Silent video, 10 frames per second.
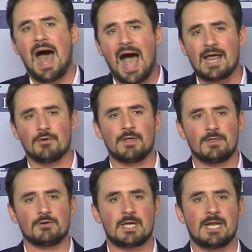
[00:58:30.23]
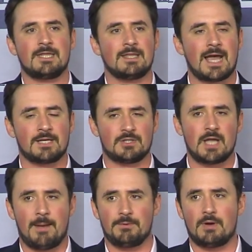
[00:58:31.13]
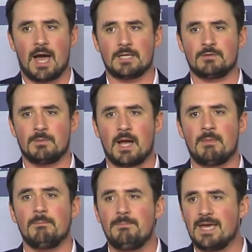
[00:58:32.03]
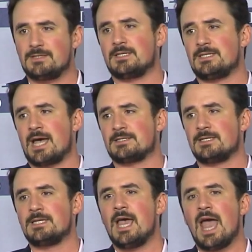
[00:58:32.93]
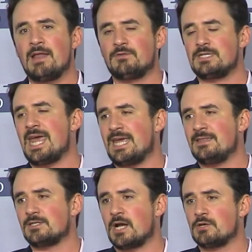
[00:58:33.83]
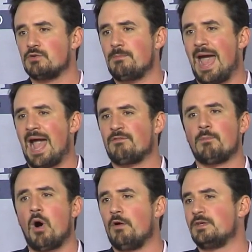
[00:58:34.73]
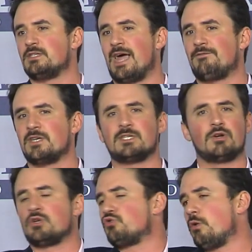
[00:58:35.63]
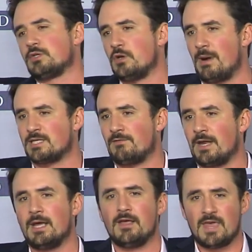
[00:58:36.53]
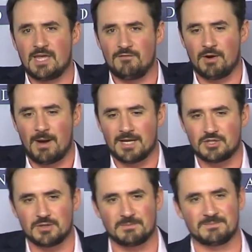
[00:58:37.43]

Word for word: I don't think there's anything that can stop you guys from becoming big successes and to taking this country back from all these leftists that are controlling so much of it. Thank you very much.